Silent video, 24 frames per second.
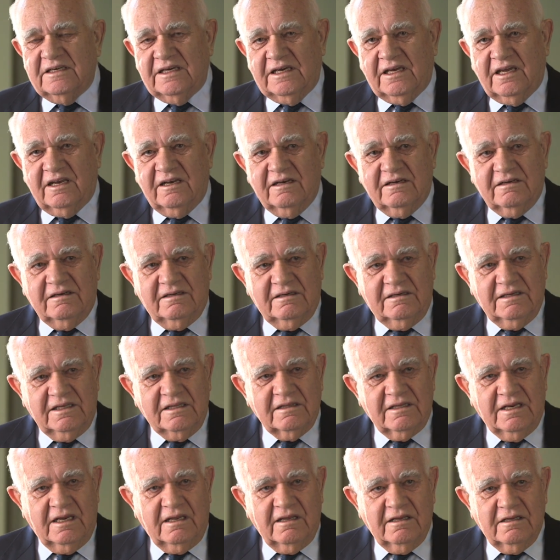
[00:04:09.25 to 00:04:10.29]
and
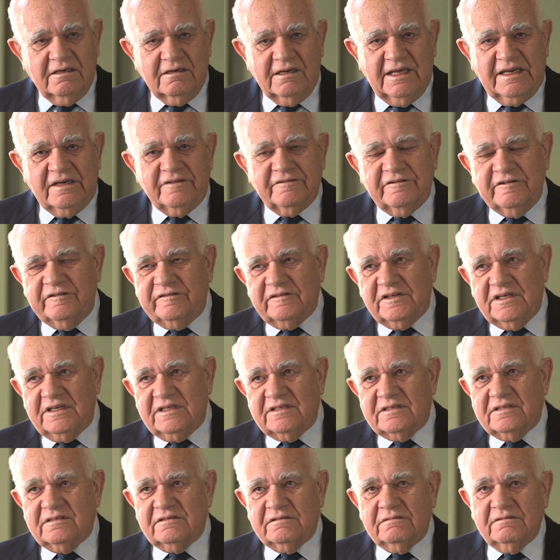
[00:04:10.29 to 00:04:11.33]
in the late
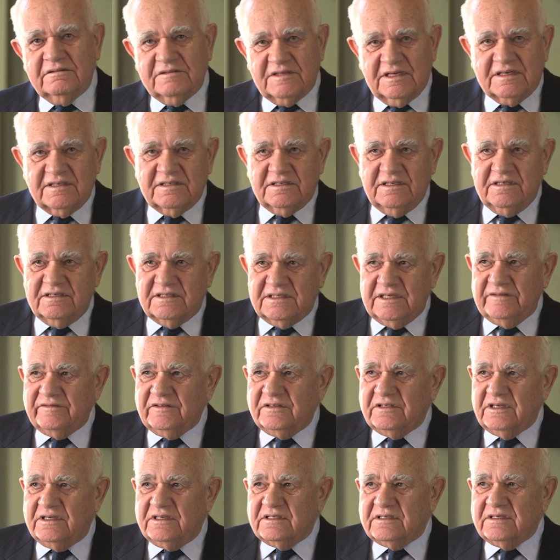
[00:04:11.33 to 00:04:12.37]
50s, 60s,
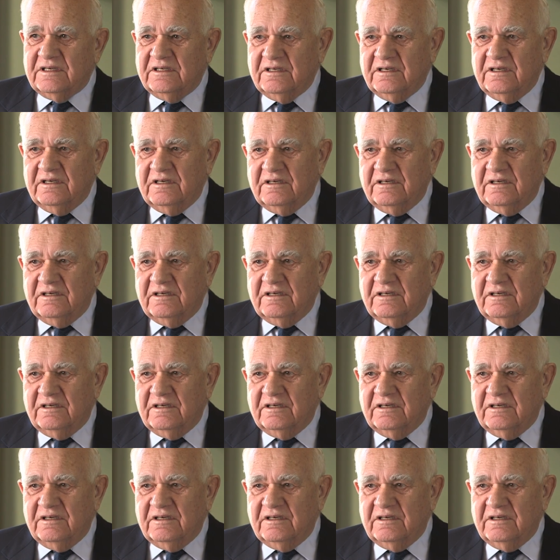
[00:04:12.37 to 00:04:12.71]
70s,